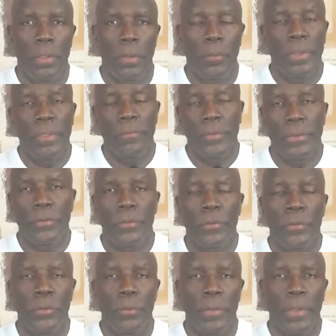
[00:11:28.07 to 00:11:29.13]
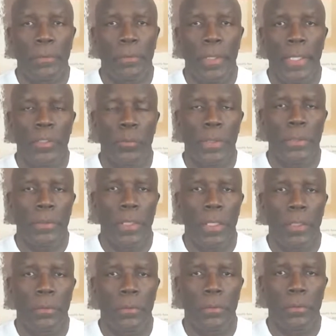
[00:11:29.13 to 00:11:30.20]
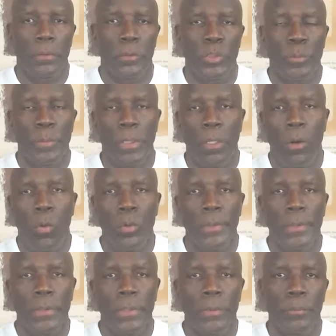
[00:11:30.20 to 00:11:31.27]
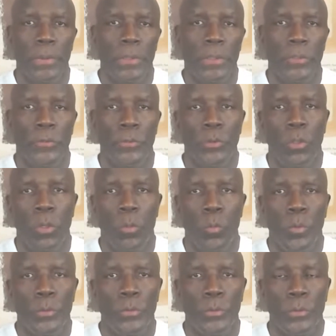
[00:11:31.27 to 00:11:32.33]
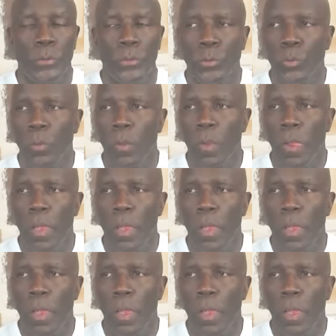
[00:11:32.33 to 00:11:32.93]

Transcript: But eventually you may cry, you may not. You may hold it in because you don't want to